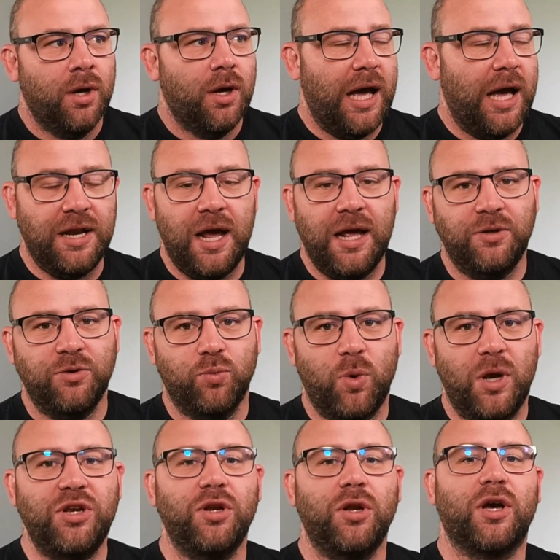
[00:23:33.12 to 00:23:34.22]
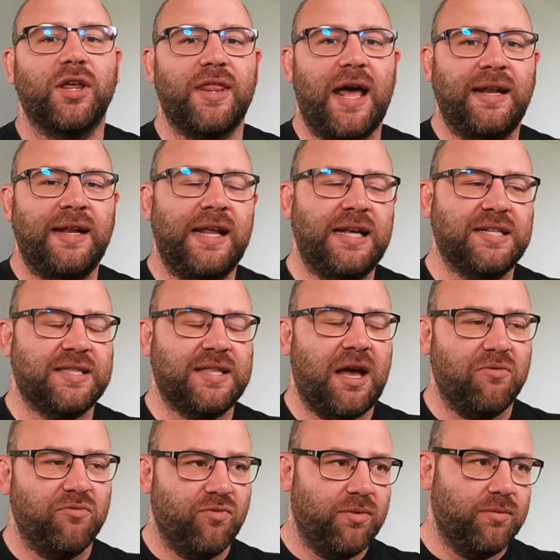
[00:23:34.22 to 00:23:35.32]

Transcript: and when you look at that list, that